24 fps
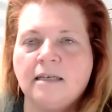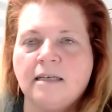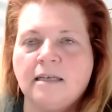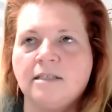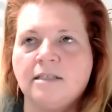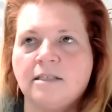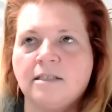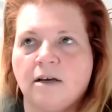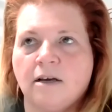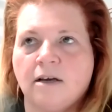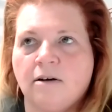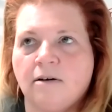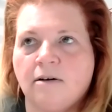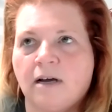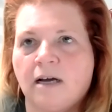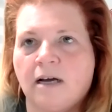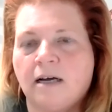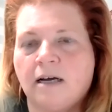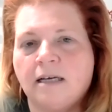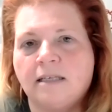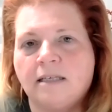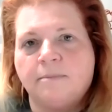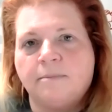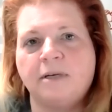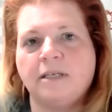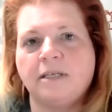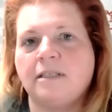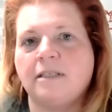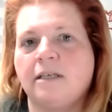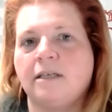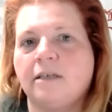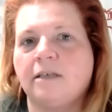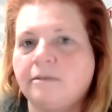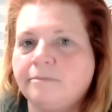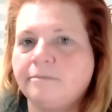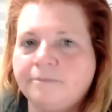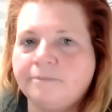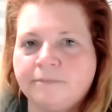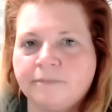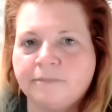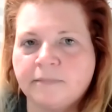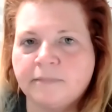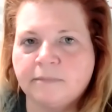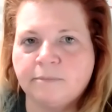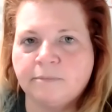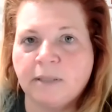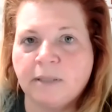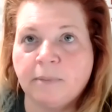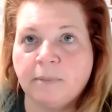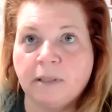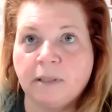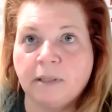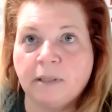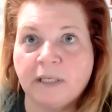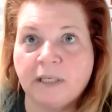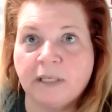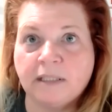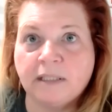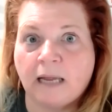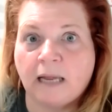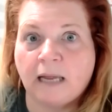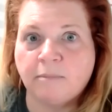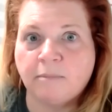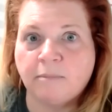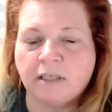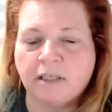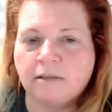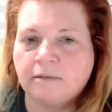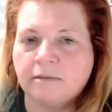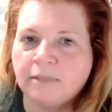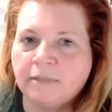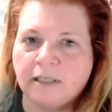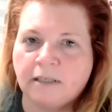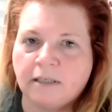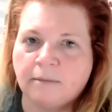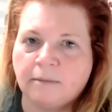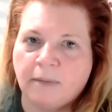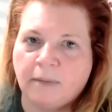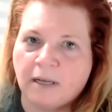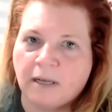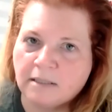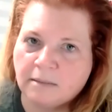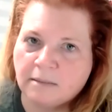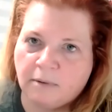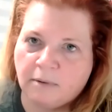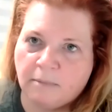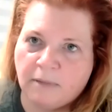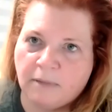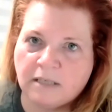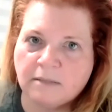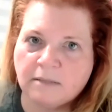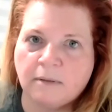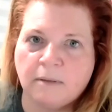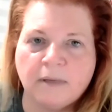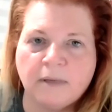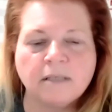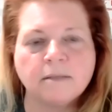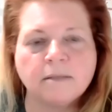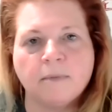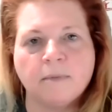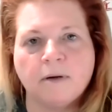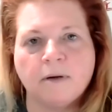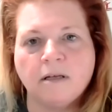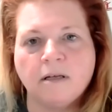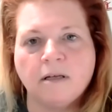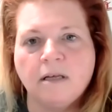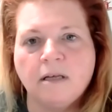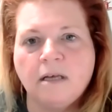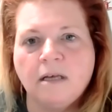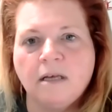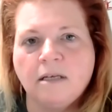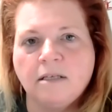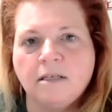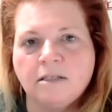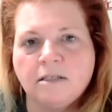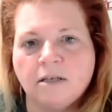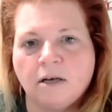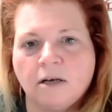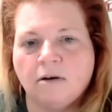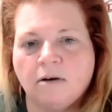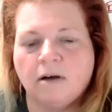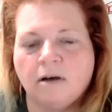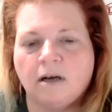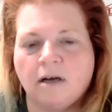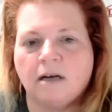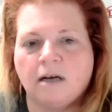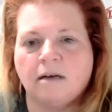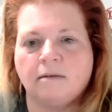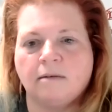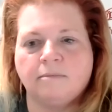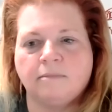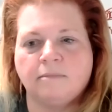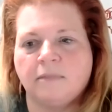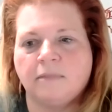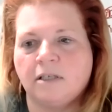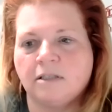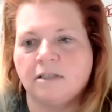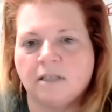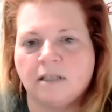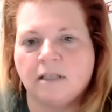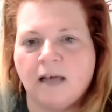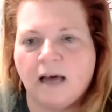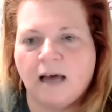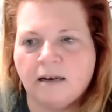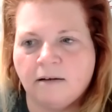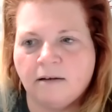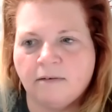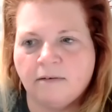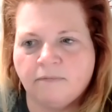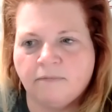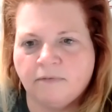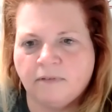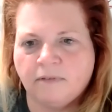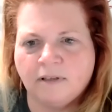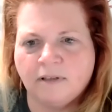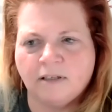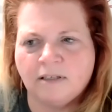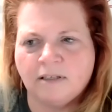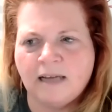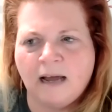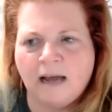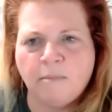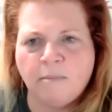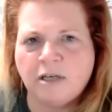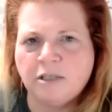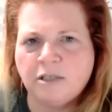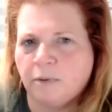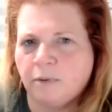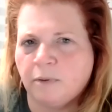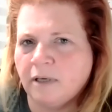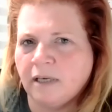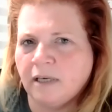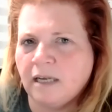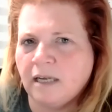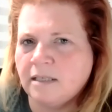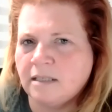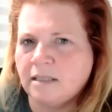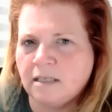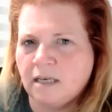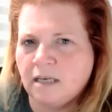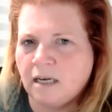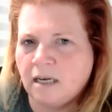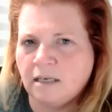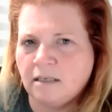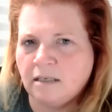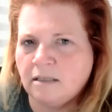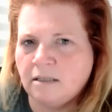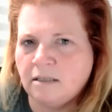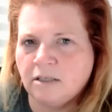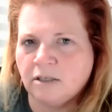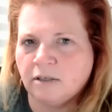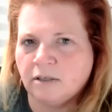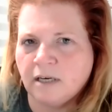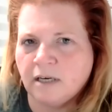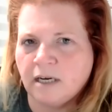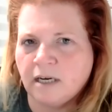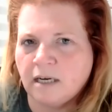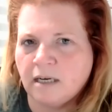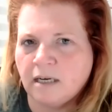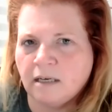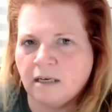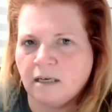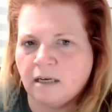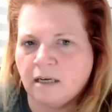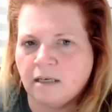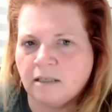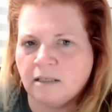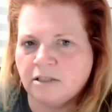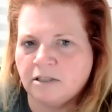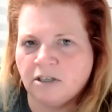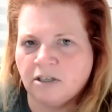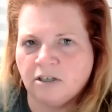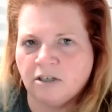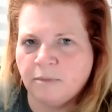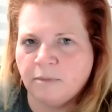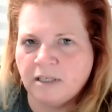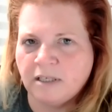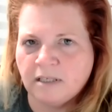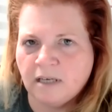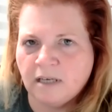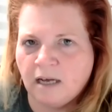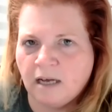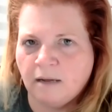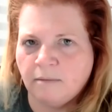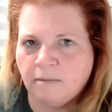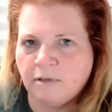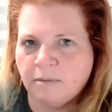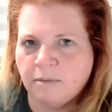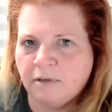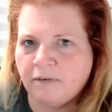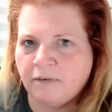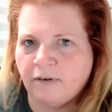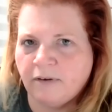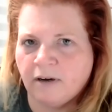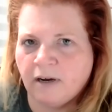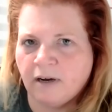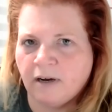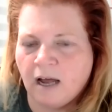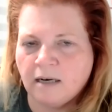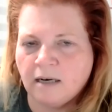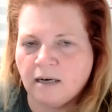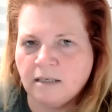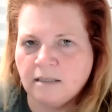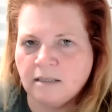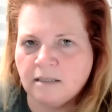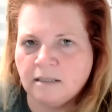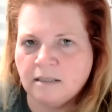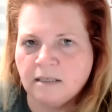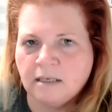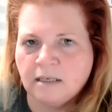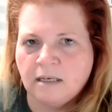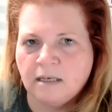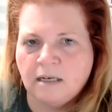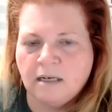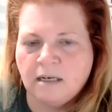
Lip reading: So it's a big deal. Big damn deal here. Basketball. So there's a lot of, not much work gets done during tournament time, to be very honest.